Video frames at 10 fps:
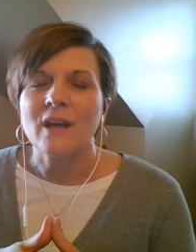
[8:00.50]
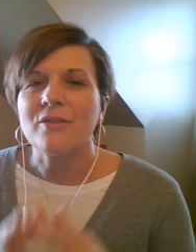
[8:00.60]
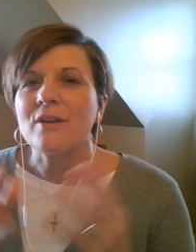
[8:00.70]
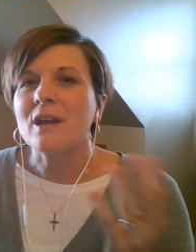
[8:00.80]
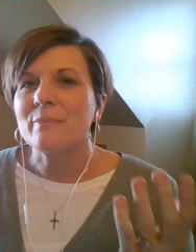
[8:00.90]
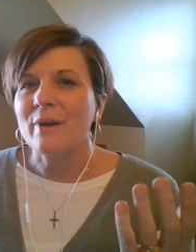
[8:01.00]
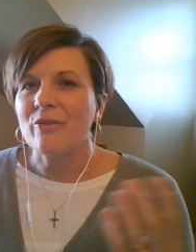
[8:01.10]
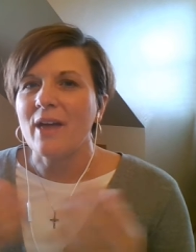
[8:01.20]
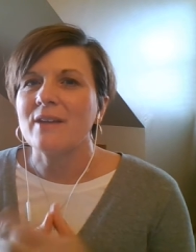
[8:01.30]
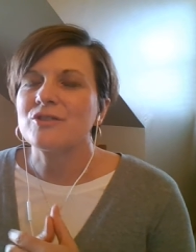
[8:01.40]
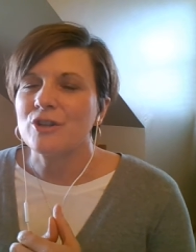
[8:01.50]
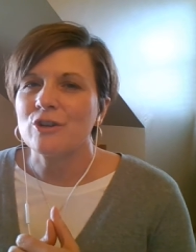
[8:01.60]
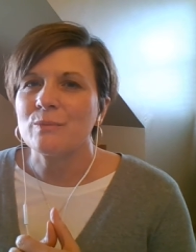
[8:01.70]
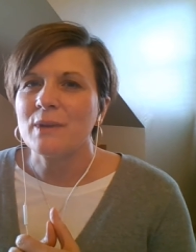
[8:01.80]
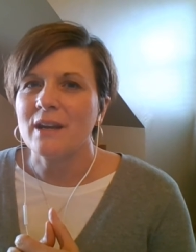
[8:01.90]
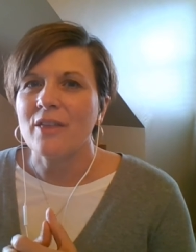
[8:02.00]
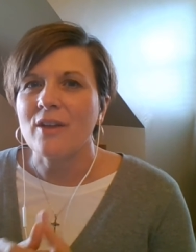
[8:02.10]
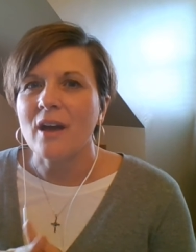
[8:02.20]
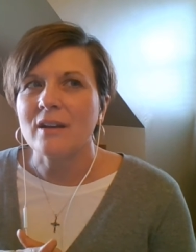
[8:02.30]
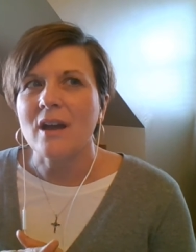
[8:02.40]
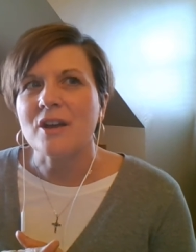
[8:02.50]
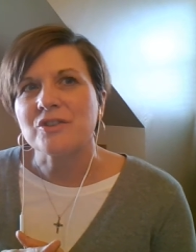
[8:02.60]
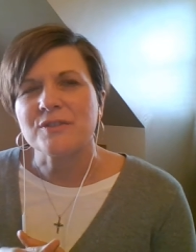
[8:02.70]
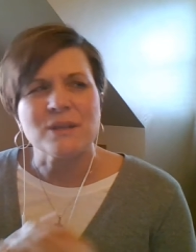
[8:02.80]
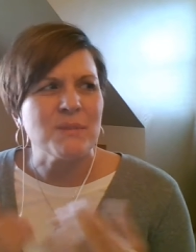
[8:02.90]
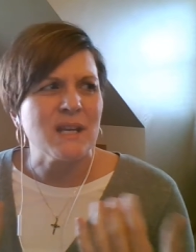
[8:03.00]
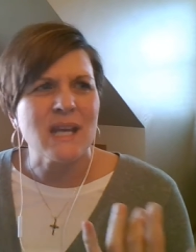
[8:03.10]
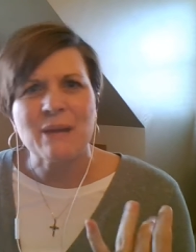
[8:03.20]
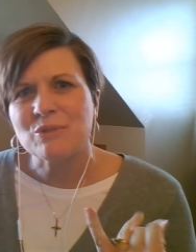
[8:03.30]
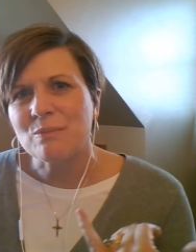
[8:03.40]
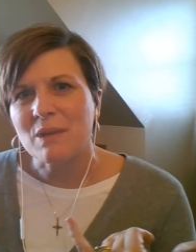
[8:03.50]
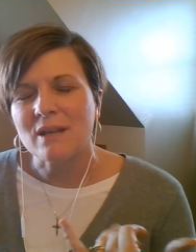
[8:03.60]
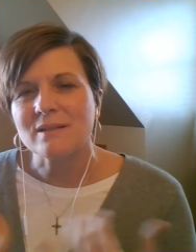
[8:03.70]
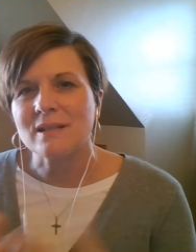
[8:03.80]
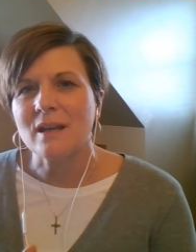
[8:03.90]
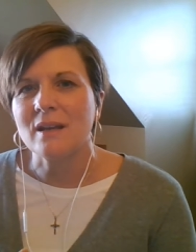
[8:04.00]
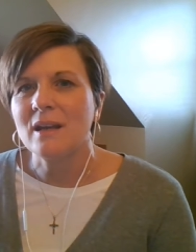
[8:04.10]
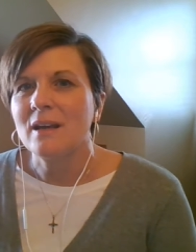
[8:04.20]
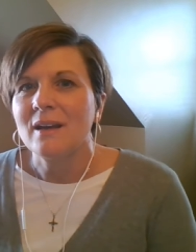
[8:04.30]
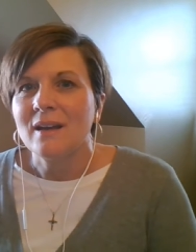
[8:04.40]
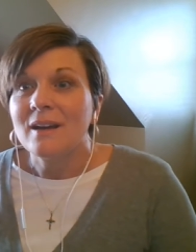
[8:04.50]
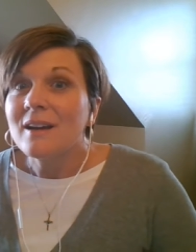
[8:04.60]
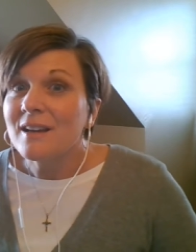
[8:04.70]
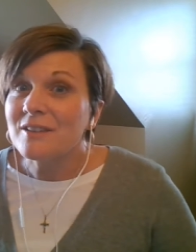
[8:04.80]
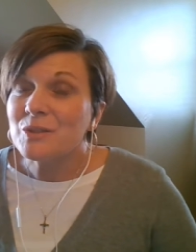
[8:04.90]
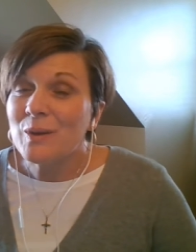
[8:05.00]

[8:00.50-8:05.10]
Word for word: I thought about that term and I thought, gosh, if somebody came to me and said, Guess